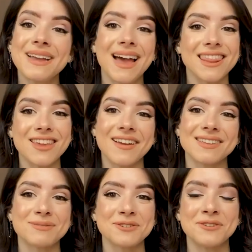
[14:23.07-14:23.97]
But yeah, thank you
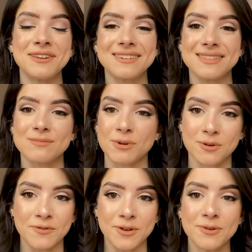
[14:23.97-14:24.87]
guys so much for tuning into this
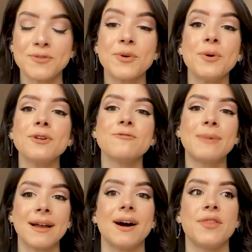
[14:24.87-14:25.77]
book review. For all of
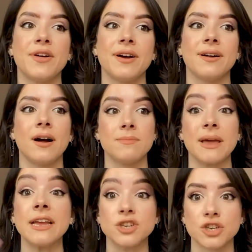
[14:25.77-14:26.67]
my other
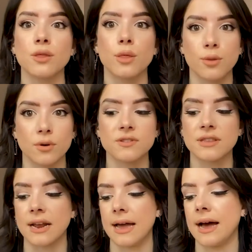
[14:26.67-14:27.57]
ancient thoughts
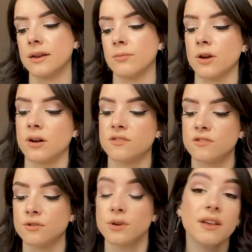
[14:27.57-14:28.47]
that I had in regards
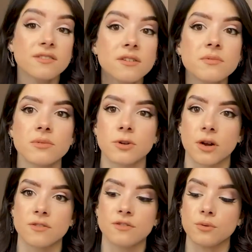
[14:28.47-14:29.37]
to customs, in
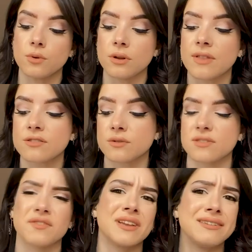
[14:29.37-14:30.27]
regards to all of that sort of
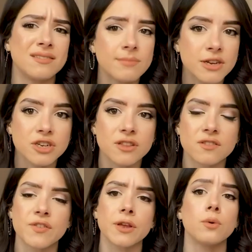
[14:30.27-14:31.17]
stuff that I didn't mention in
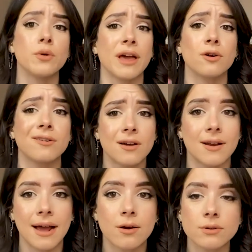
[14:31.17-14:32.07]
this video or that got
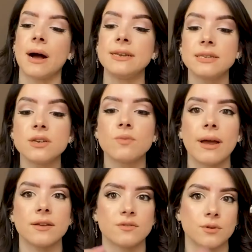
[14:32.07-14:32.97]
cut out, I did
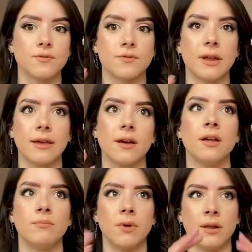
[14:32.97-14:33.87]
write a sort of like
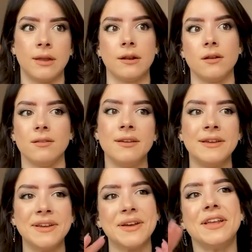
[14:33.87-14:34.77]
a little
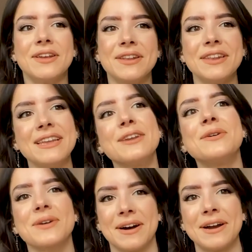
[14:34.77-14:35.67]

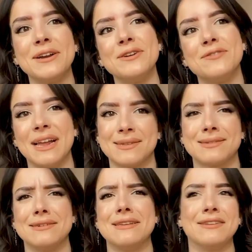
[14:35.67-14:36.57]
little kind of
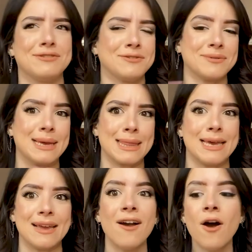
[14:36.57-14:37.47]
lesson history
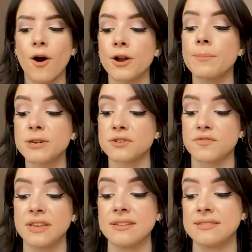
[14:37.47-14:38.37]
thing on a bunch of
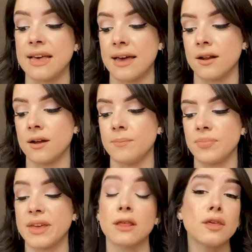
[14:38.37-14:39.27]
things that
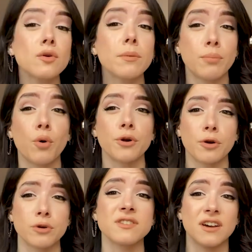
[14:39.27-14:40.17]
that I think are important
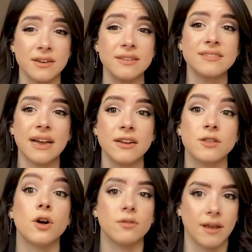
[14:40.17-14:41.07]
in order to understand
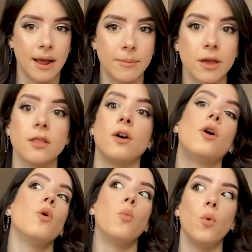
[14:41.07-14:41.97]
the whole dynamic and the
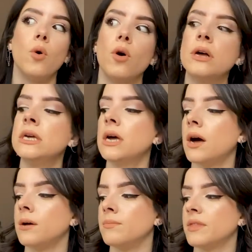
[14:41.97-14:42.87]
whole war,
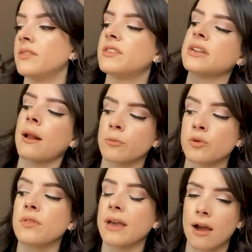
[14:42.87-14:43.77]
the dynamic
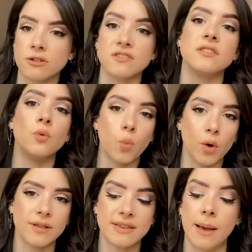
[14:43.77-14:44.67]
between the characters and the
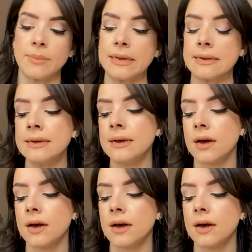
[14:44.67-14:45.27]
war that's happening.